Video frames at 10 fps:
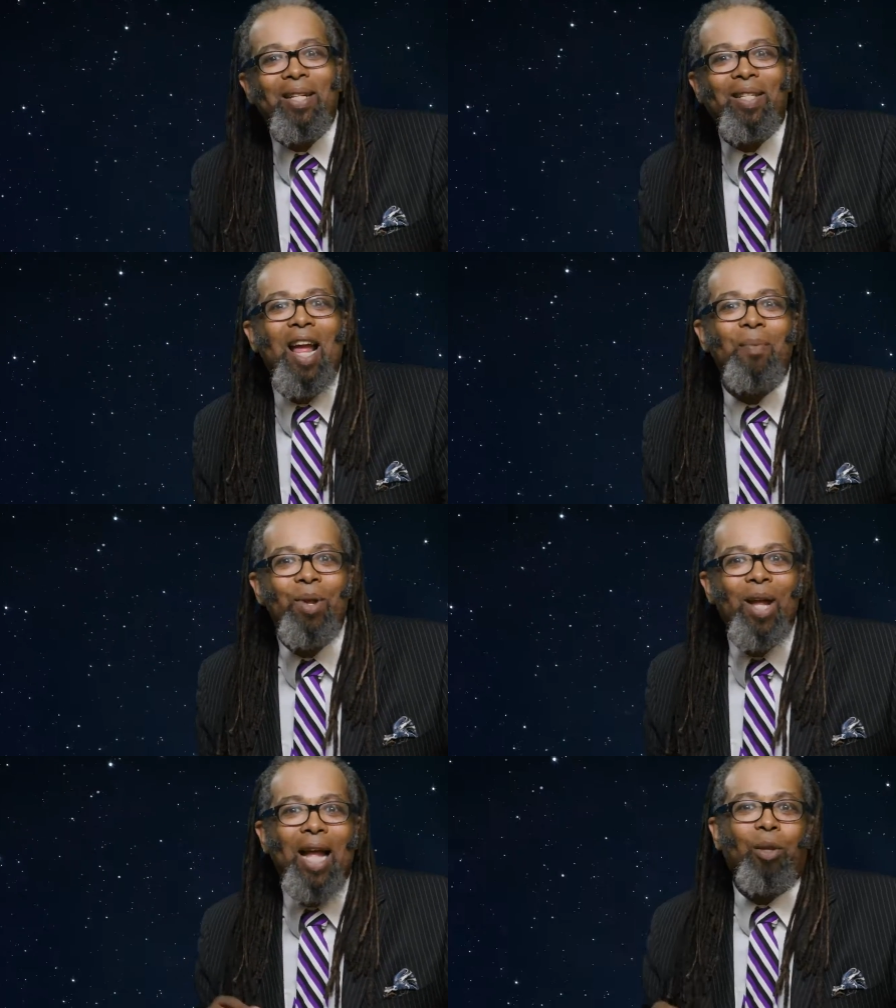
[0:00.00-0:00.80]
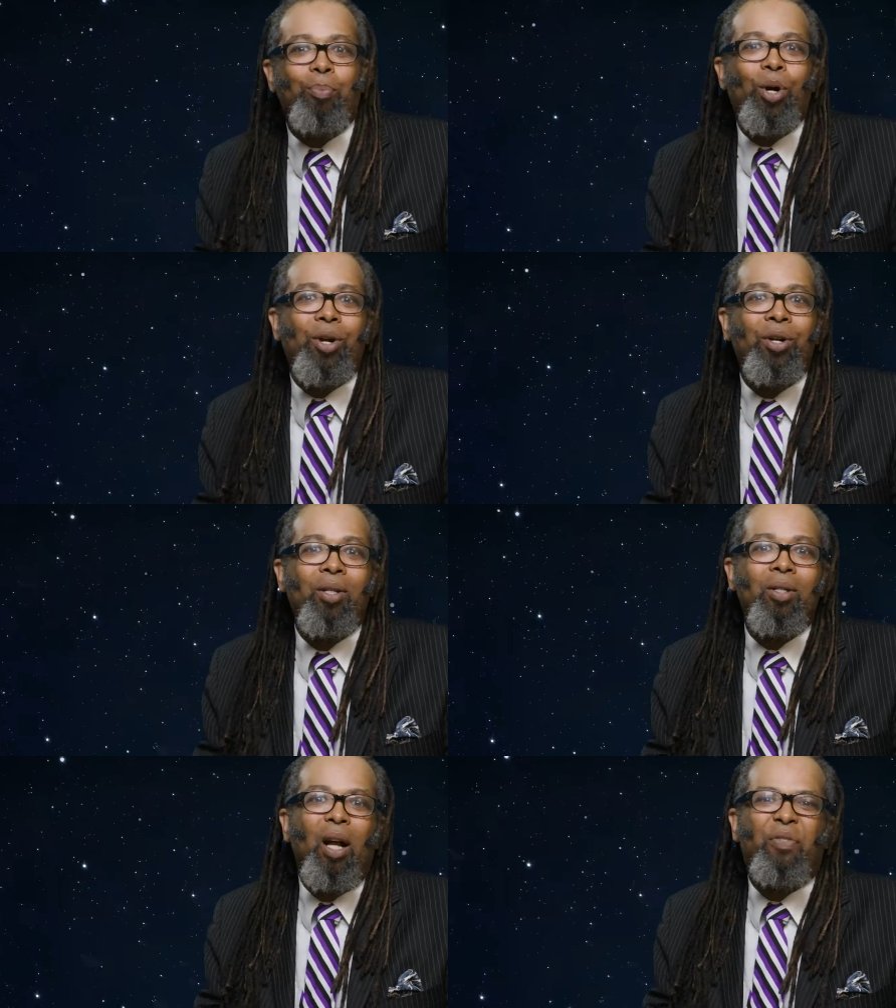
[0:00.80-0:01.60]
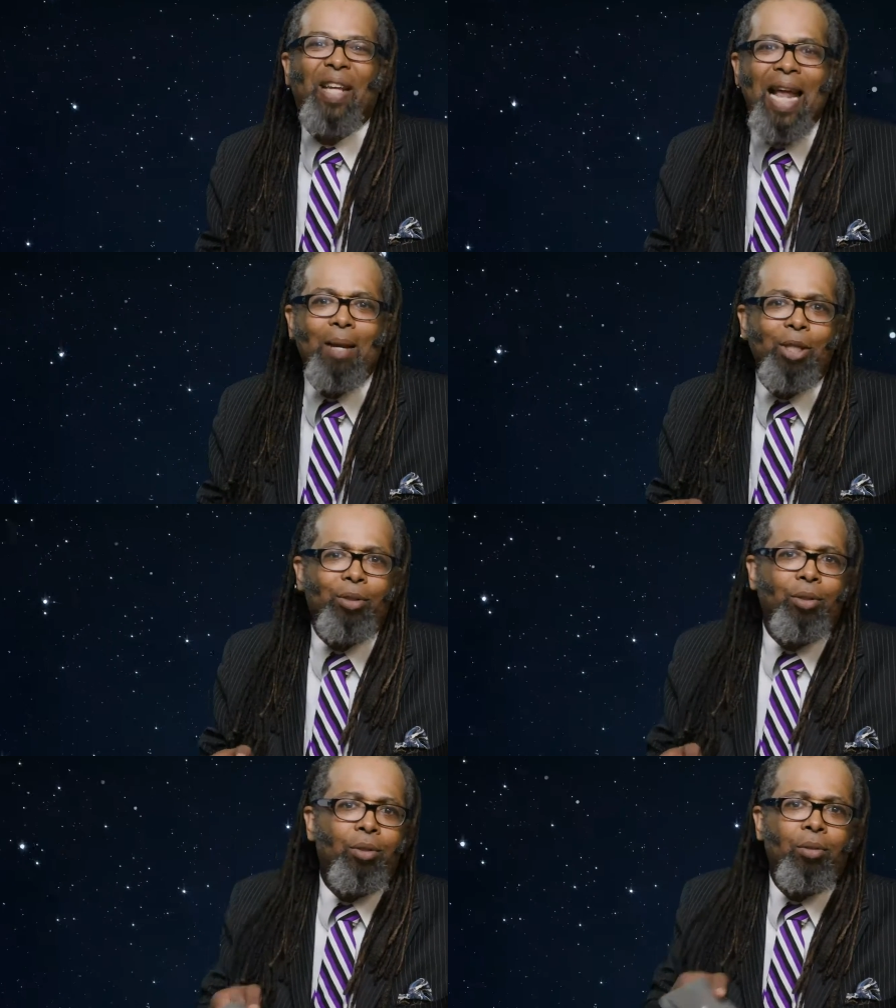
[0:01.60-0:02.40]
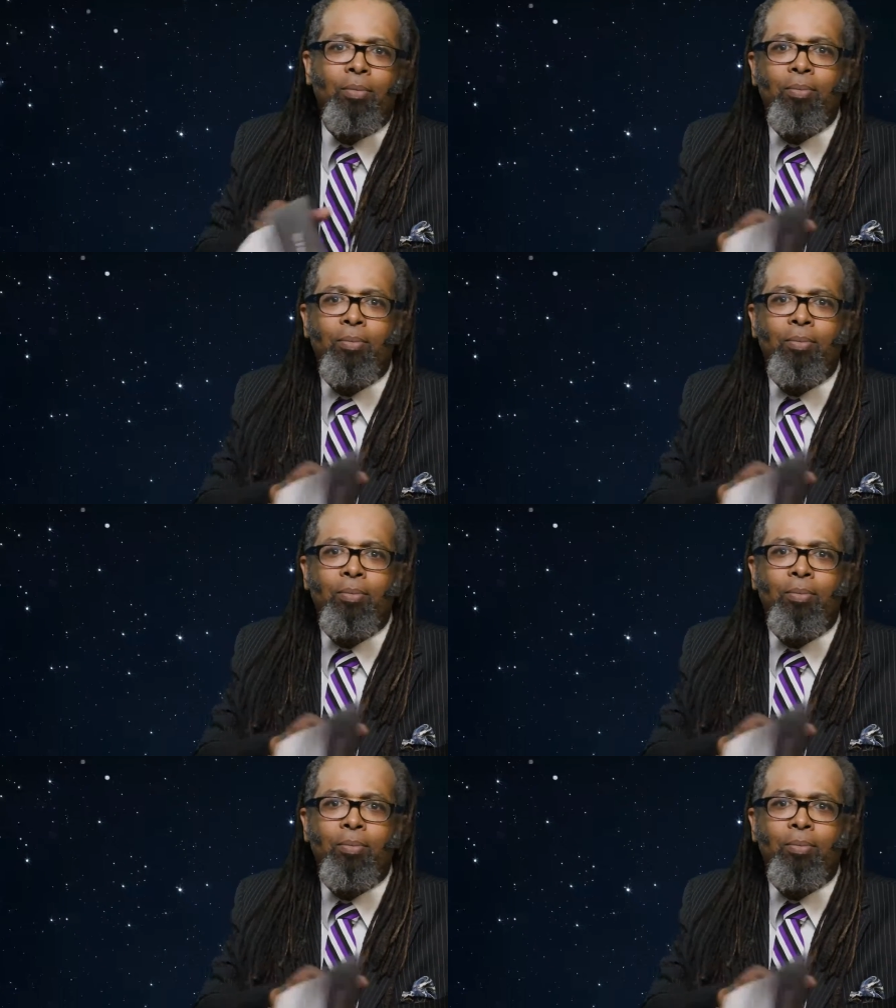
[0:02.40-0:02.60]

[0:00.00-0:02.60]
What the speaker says: next time at the Book of Cannabis.